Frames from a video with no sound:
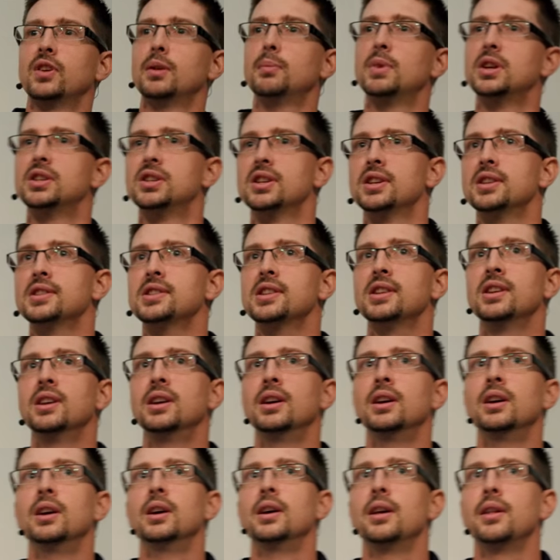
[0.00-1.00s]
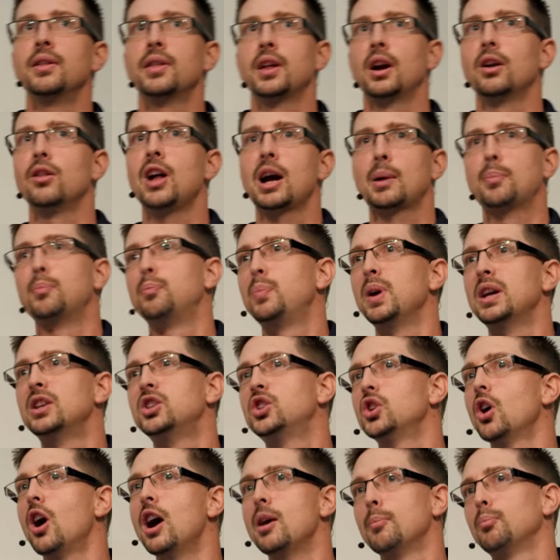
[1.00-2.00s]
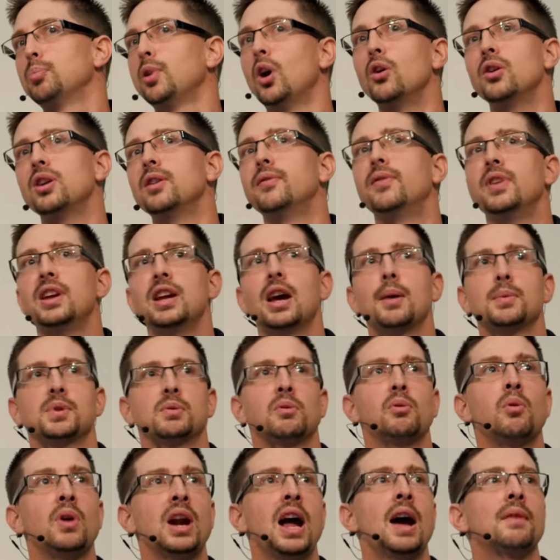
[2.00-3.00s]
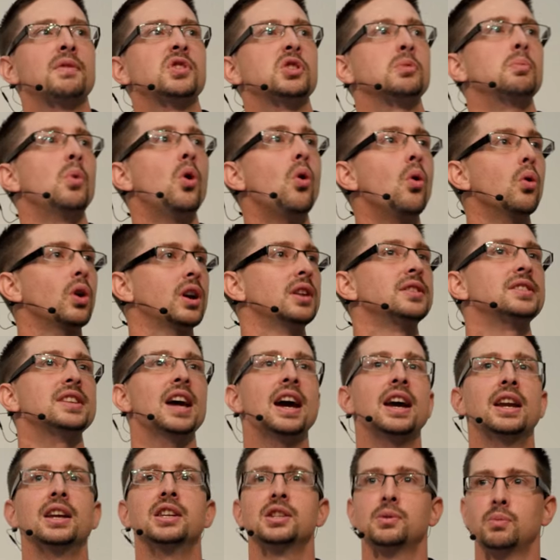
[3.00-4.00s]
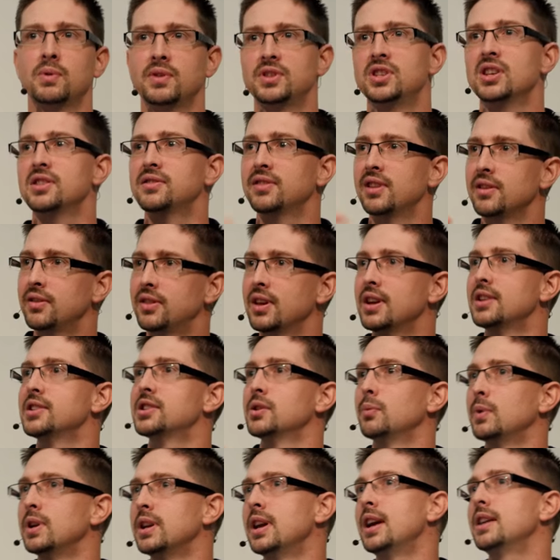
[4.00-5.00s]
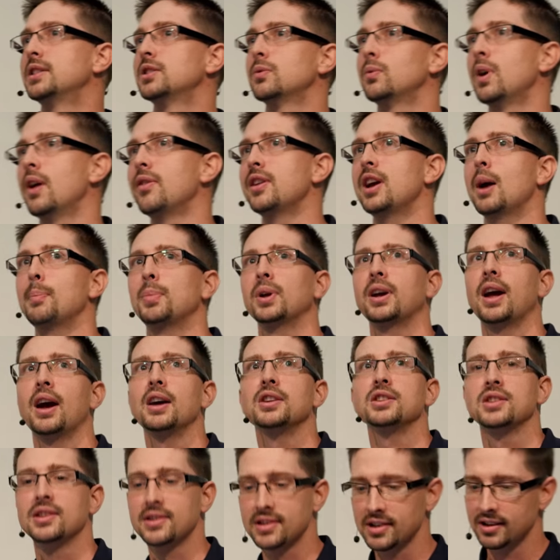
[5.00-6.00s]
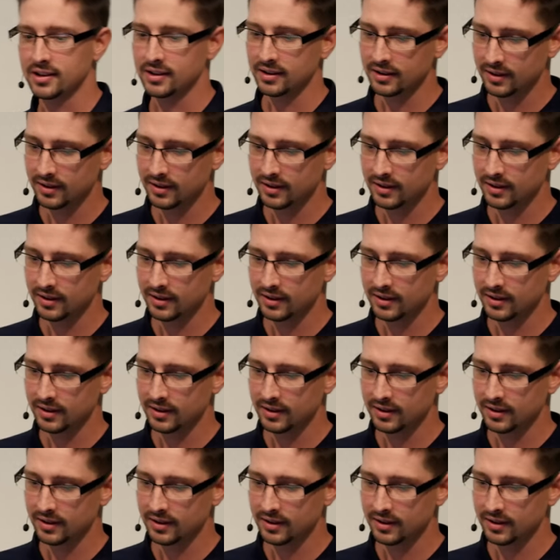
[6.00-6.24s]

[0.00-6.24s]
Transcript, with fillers: images that are like big giant bloated VMs. We want to have small containers with just the things that we need to run the applications.